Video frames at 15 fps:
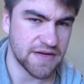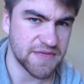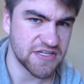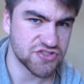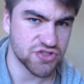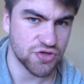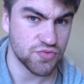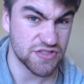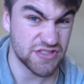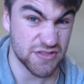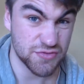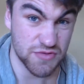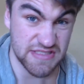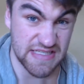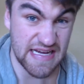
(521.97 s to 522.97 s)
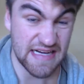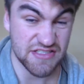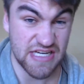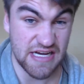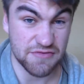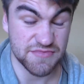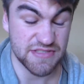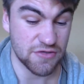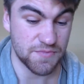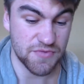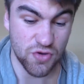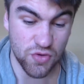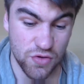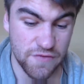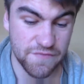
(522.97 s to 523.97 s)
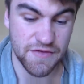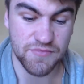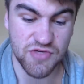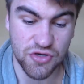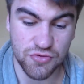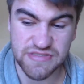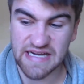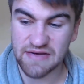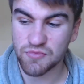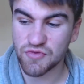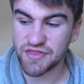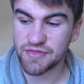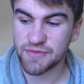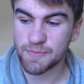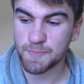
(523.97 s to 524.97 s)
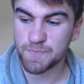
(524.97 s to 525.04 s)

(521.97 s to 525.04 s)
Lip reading: I mean, Joe Richards was a cash cow himself, but all of them go down with